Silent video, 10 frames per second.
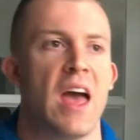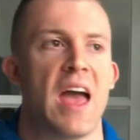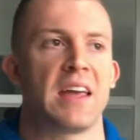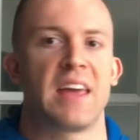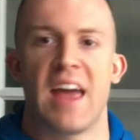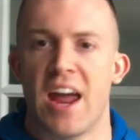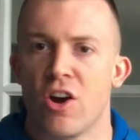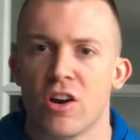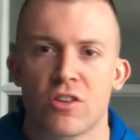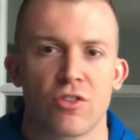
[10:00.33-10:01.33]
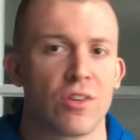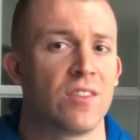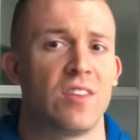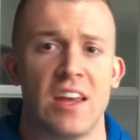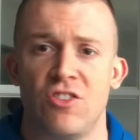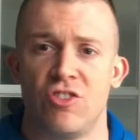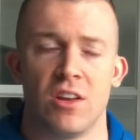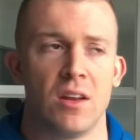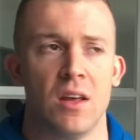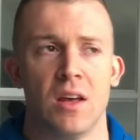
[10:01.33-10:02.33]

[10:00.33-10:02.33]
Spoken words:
and characterization